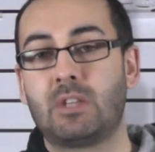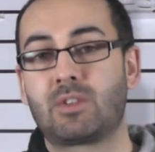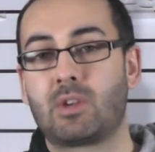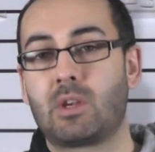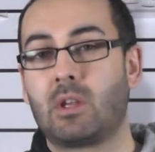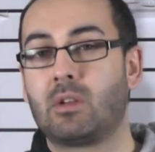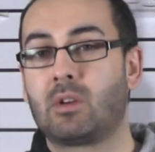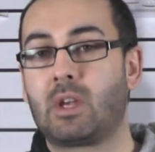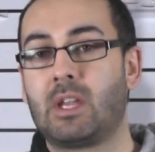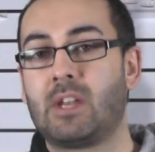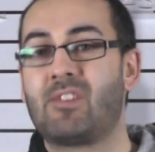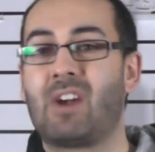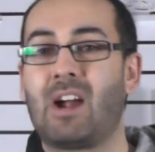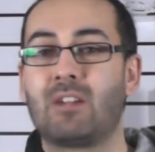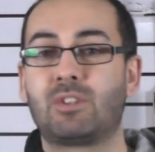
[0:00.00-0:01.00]
So you're looking
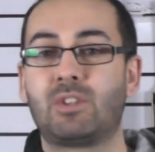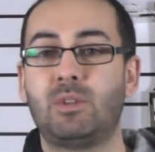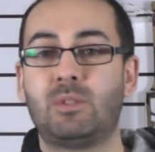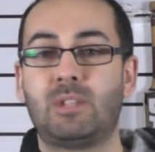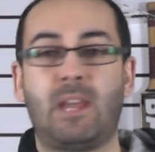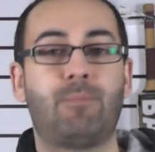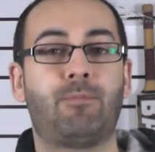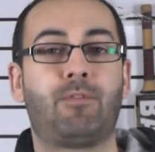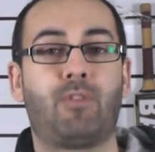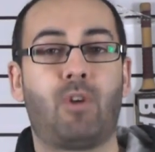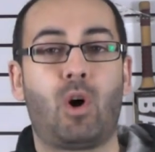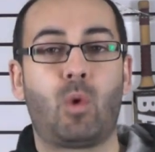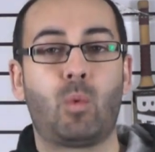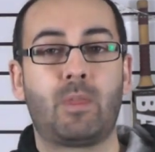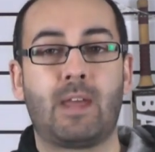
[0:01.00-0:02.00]
around
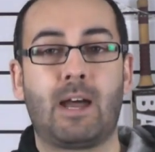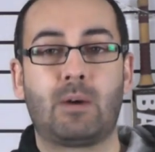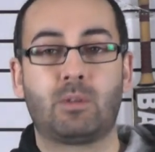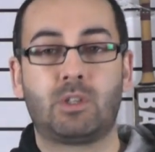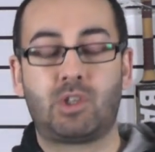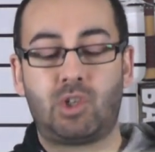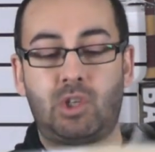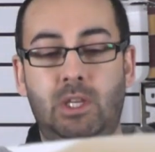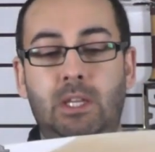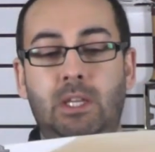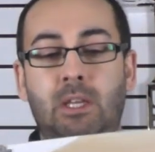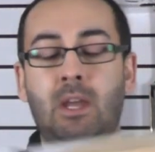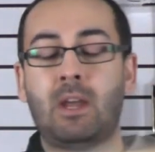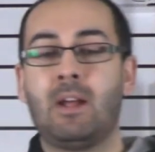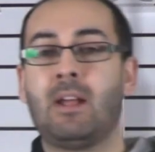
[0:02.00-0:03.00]
210.4 without the sheet.